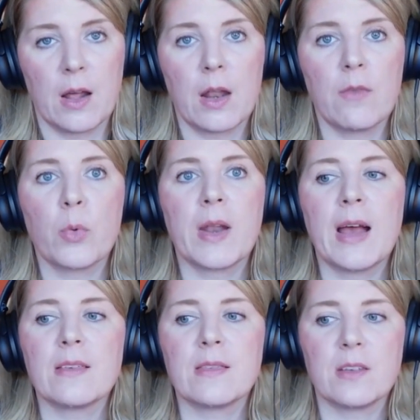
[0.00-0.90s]
Not everyone
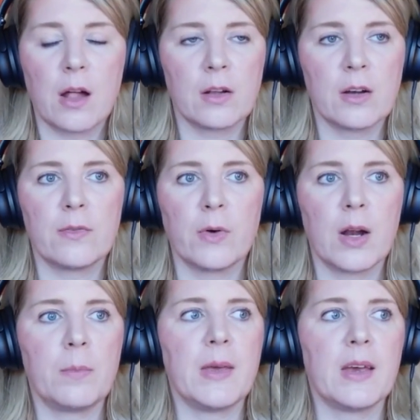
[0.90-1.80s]
has the tolerance
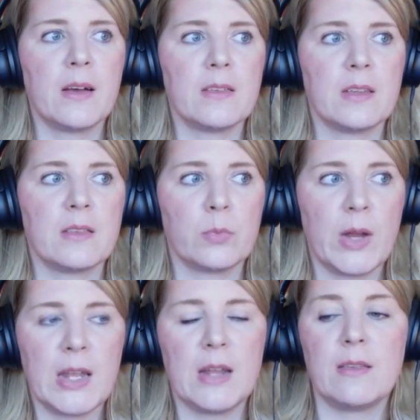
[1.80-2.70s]
for it, because
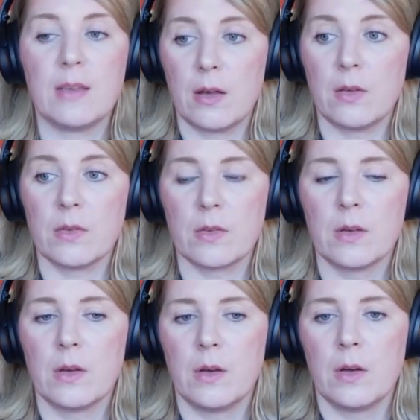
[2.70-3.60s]
we need sales
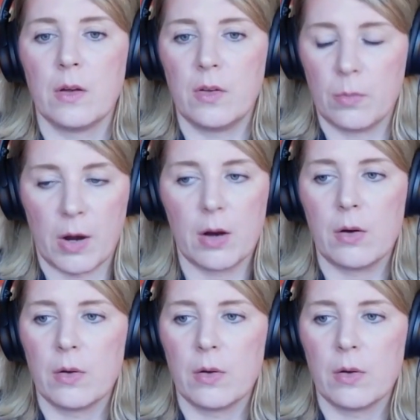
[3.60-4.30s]
tomorrow.